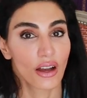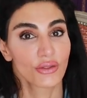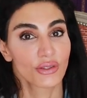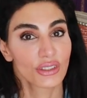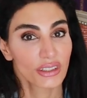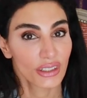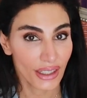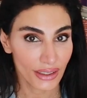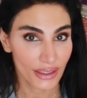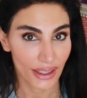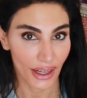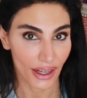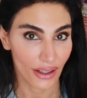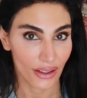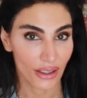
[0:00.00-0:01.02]
of
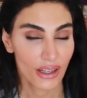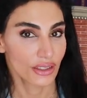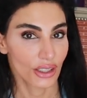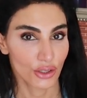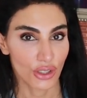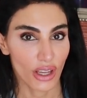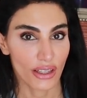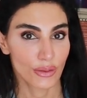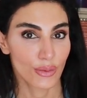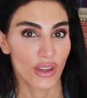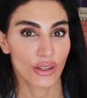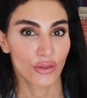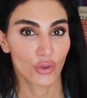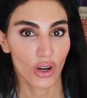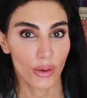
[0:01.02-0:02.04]
skincare such as
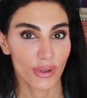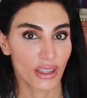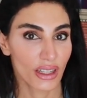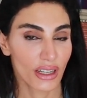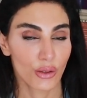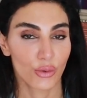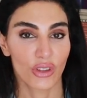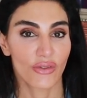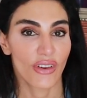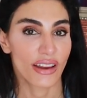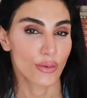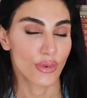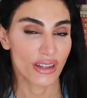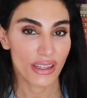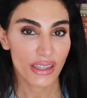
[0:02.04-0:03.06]
being formulated with
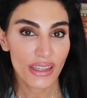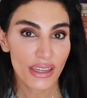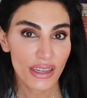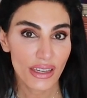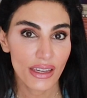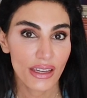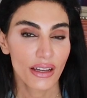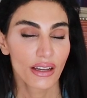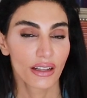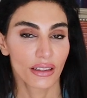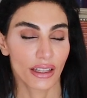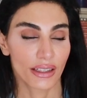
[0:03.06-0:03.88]
vitamin E